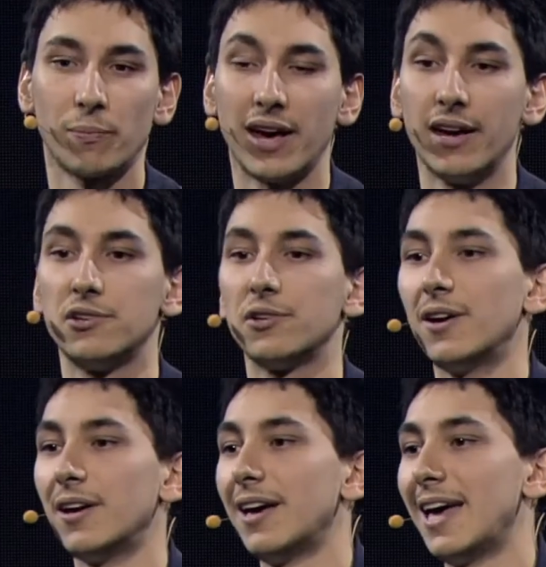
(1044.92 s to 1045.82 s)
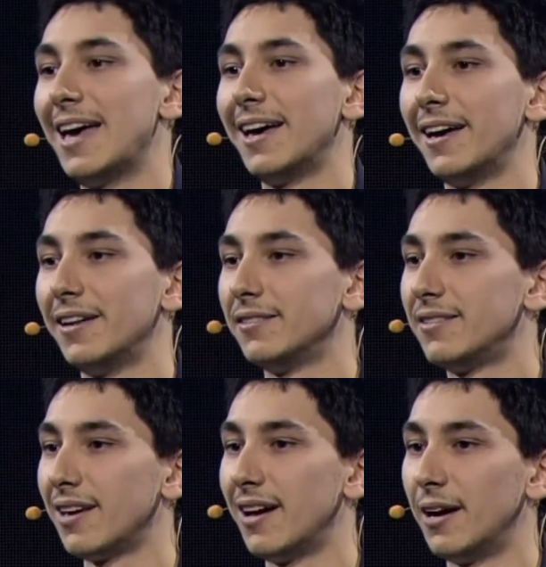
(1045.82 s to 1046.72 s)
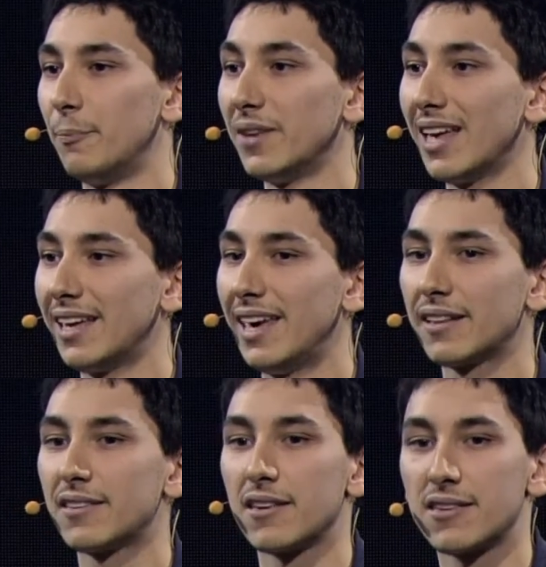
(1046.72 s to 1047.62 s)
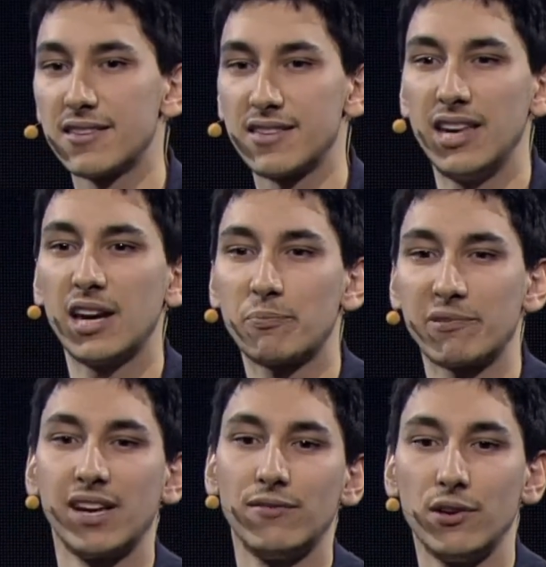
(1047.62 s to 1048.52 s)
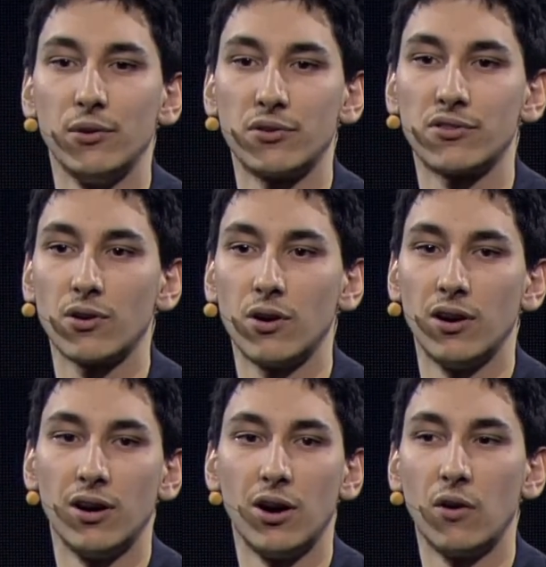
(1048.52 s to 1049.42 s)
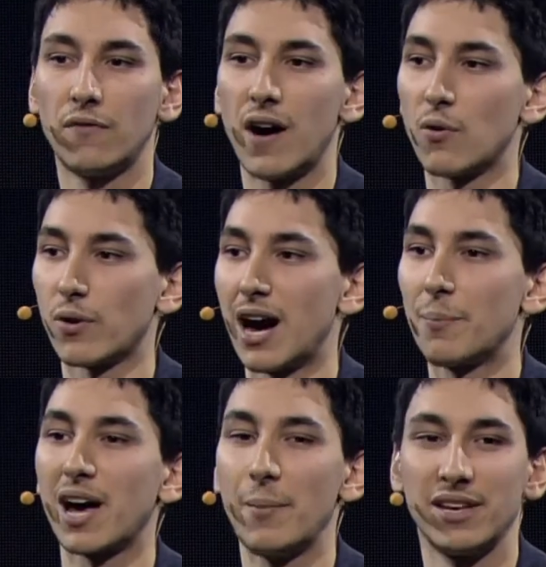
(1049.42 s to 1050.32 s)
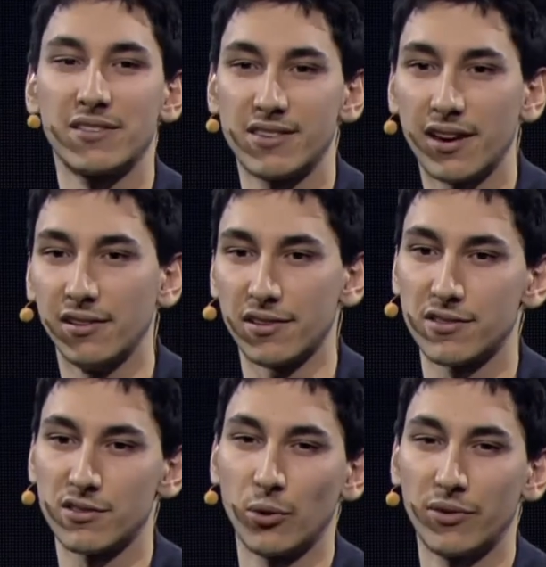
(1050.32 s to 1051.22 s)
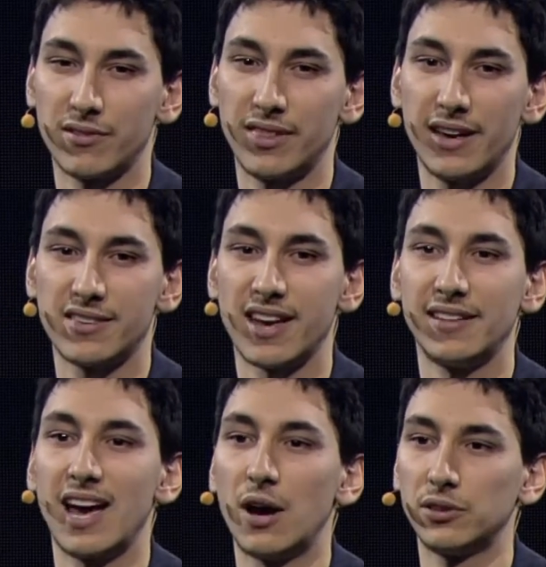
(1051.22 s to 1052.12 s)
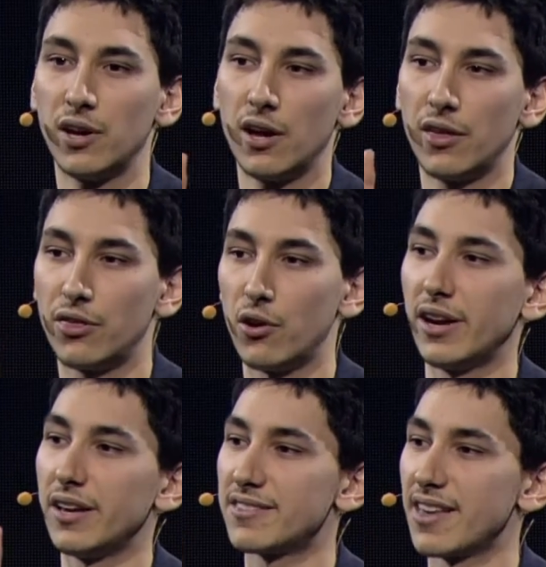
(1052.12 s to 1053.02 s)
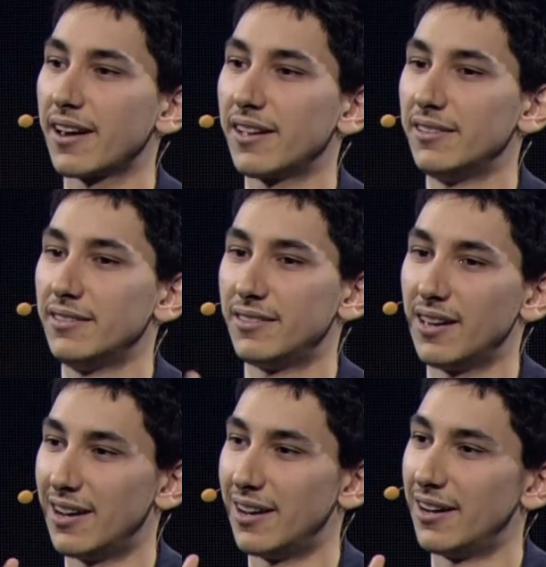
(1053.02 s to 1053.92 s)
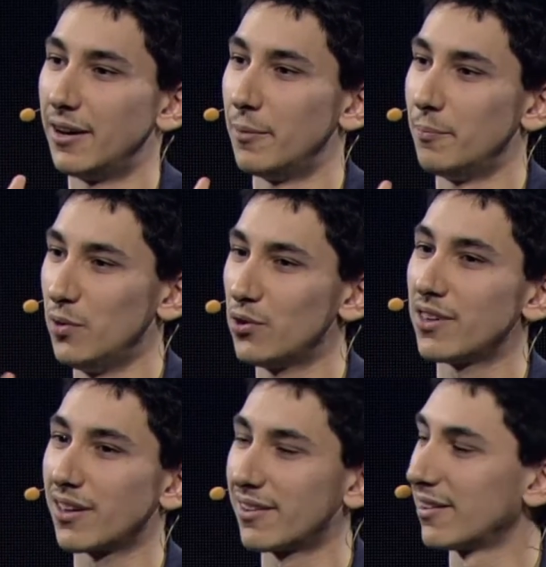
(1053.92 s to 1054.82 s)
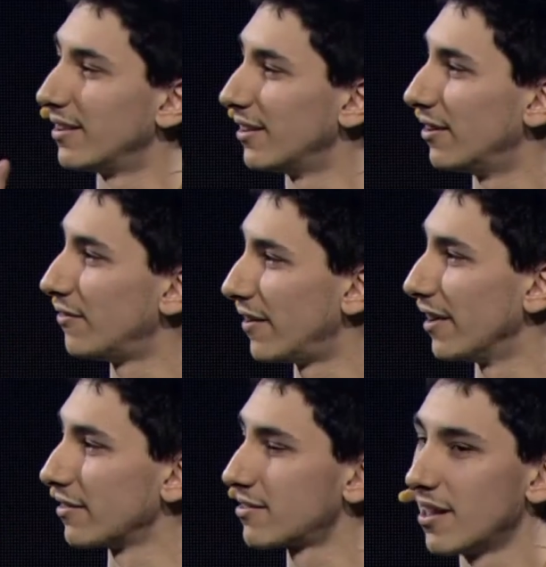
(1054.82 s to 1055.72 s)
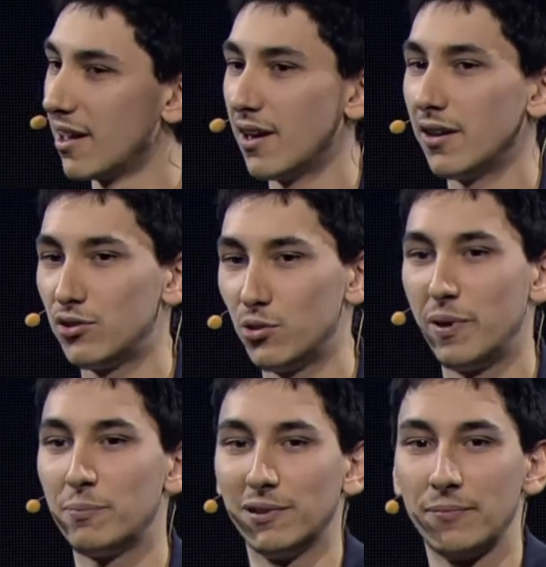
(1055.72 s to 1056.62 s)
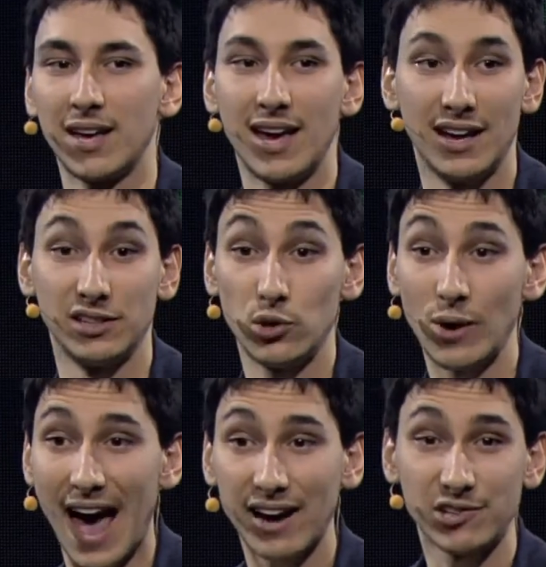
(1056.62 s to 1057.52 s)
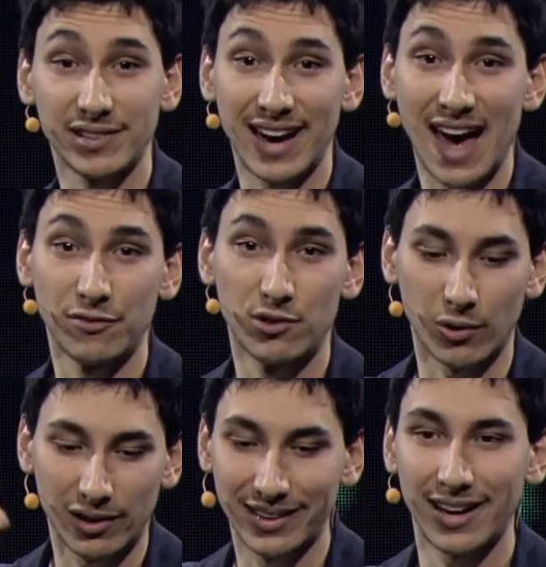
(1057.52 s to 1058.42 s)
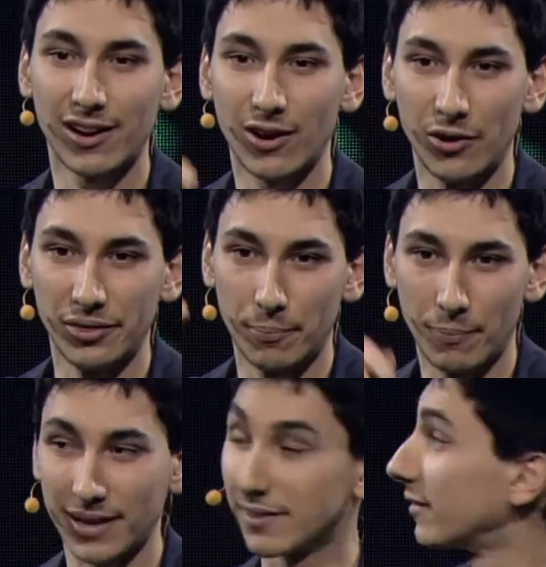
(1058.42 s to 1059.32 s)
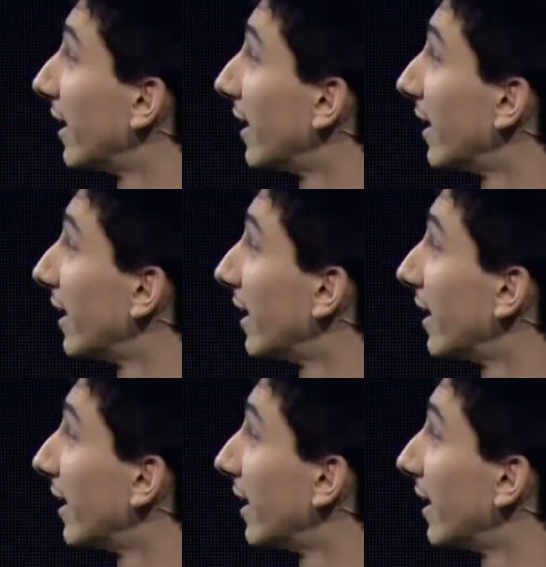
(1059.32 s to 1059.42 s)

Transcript: page and get sneak previews of our upcoming singles. So they send out 30-second music files to people. And you actually have to click on the button,